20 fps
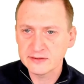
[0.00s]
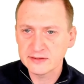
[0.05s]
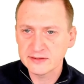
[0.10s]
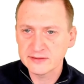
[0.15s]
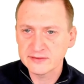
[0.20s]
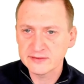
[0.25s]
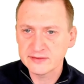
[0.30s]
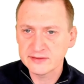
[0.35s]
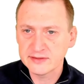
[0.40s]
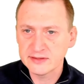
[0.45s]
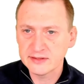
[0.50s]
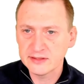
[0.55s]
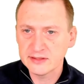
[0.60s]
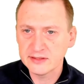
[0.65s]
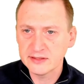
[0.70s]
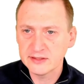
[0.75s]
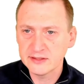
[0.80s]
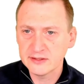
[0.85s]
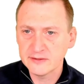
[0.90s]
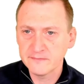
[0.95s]
see
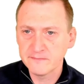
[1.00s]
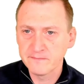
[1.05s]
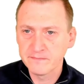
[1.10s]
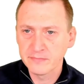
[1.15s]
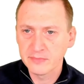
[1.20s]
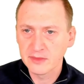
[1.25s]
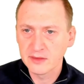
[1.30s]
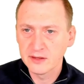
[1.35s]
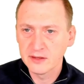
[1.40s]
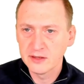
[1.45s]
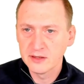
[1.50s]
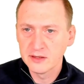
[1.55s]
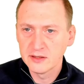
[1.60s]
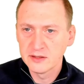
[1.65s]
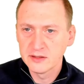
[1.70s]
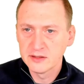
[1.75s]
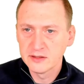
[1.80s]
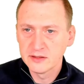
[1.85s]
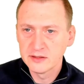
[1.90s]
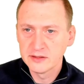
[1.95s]
here.
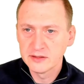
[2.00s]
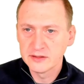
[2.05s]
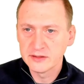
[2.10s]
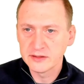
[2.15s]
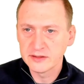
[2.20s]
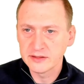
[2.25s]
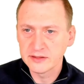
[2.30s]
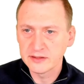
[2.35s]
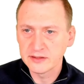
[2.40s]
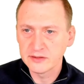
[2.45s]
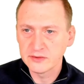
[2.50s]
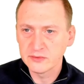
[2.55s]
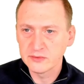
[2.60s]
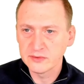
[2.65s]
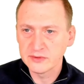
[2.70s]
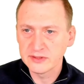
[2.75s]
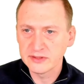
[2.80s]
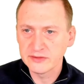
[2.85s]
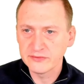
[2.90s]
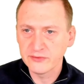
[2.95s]

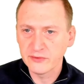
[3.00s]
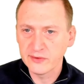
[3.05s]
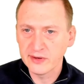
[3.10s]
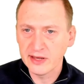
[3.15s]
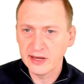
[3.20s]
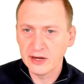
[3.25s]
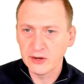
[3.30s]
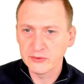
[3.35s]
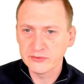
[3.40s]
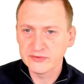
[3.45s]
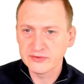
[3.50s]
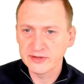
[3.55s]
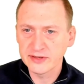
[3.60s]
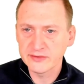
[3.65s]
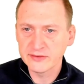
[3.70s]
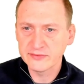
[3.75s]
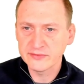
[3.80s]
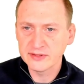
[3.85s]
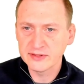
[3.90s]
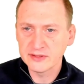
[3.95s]
Only default outside
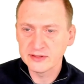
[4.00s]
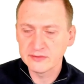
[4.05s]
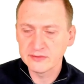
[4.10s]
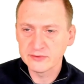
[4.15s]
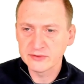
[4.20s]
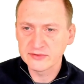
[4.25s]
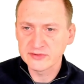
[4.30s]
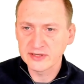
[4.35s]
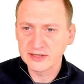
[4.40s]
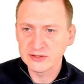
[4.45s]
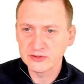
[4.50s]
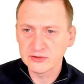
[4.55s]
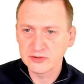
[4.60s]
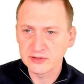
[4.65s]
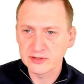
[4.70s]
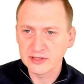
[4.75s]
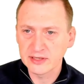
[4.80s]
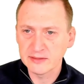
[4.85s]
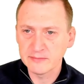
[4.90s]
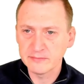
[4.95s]
of the
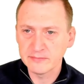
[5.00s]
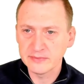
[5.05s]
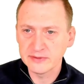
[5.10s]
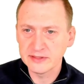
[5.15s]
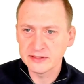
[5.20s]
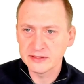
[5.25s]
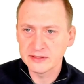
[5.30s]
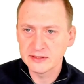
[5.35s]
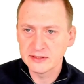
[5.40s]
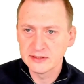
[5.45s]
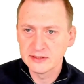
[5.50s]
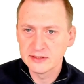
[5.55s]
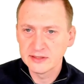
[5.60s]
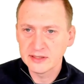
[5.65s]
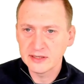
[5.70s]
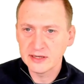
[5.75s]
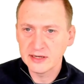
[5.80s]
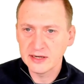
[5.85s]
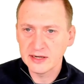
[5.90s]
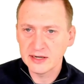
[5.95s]
retention can be
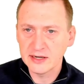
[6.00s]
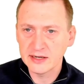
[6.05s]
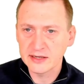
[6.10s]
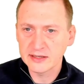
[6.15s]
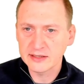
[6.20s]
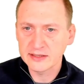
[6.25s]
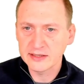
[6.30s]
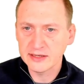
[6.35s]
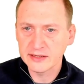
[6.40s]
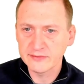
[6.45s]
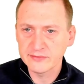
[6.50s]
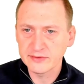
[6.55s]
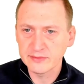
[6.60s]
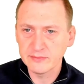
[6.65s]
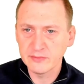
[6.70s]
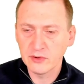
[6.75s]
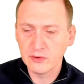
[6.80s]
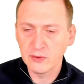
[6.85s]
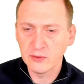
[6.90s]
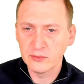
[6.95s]
archived. I'm
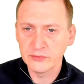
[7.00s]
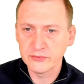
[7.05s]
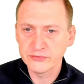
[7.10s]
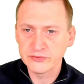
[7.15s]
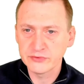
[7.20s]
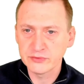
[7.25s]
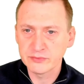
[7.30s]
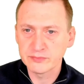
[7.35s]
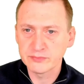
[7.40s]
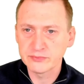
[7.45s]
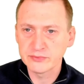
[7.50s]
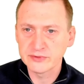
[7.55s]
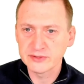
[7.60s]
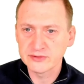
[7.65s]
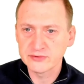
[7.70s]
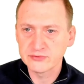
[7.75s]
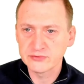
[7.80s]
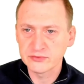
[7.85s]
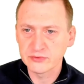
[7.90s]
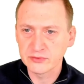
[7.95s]
also pretty
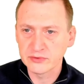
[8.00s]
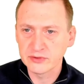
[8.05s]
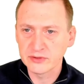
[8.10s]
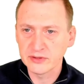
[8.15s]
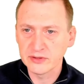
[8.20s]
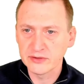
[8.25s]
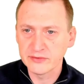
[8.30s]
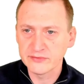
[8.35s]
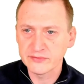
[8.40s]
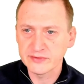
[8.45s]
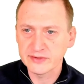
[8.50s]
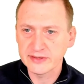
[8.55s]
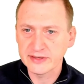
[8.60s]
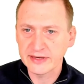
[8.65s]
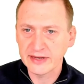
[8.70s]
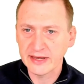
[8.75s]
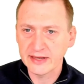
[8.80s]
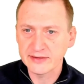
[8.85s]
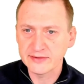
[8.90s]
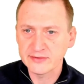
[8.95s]
certain of
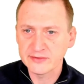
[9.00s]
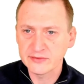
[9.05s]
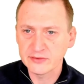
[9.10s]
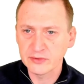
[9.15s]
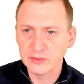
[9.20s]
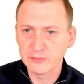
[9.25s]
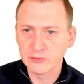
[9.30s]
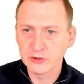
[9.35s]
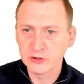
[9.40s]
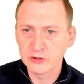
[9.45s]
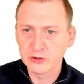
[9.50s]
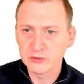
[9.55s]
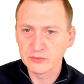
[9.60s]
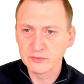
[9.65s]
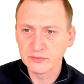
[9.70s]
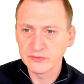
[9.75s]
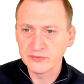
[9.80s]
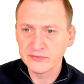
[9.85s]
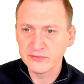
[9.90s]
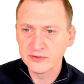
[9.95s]
that. So I'm gonna go
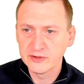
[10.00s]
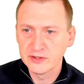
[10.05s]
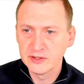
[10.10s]
with,